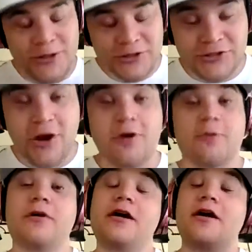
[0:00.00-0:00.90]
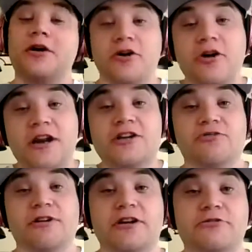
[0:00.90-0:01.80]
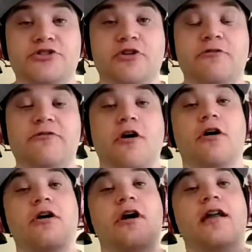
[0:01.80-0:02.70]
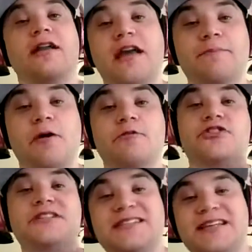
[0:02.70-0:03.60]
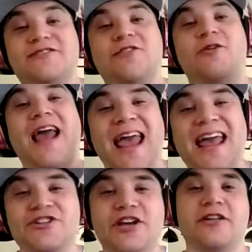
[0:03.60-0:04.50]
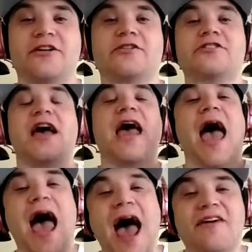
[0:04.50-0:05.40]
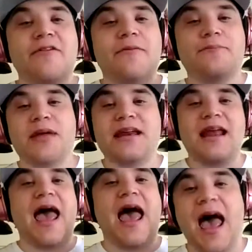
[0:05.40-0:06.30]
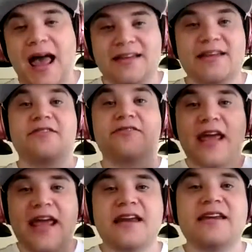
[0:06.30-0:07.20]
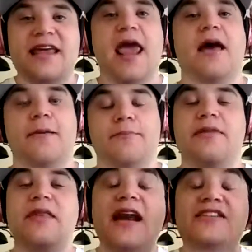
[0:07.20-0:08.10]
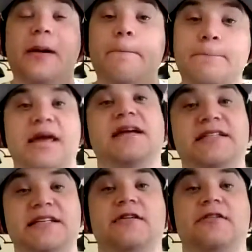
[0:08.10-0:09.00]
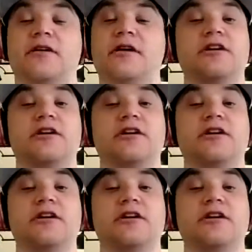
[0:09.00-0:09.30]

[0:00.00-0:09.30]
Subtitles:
So, good injury news so far. Nick Bosa, Dee Ford, and Jalen Hurts have been active in camp, and that is a big deal.